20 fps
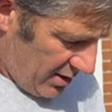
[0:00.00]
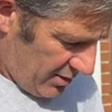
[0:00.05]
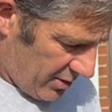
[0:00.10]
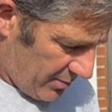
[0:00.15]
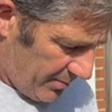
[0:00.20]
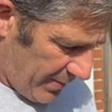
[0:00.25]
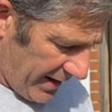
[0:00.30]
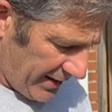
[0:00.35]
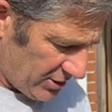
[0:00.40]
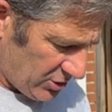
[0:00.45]
the
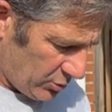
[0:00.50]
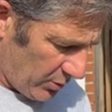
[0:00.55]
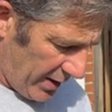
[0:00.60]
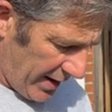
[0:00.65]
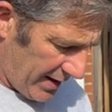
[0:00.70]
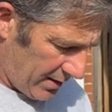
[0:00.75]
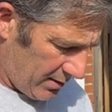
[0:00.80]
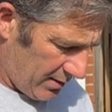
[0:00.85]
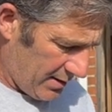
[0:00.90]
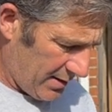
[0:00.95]
base
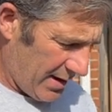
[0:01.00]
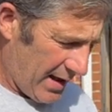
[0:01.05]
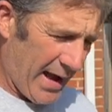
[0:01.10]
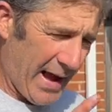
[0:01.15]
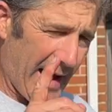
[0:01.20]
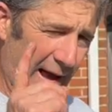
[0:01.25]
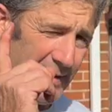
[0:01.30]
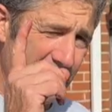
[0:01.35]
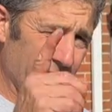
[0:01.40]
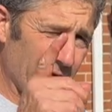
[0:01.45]
rail
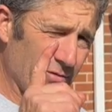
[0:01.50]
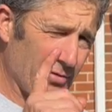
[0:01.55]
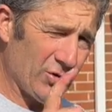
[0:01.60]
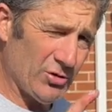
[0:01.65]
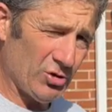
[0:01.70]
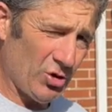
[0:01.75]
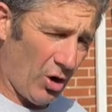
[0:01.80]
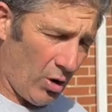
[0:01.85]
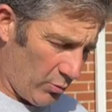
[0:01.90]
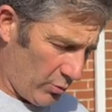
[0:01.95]
and the
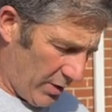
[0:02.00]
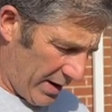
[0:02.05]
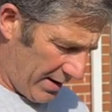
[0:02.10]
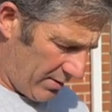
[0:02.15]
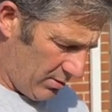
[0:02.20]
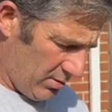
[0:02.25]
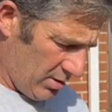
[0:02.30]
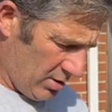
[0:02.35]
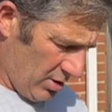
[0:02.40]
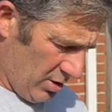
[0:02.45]
top
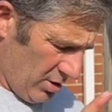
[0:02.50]
rail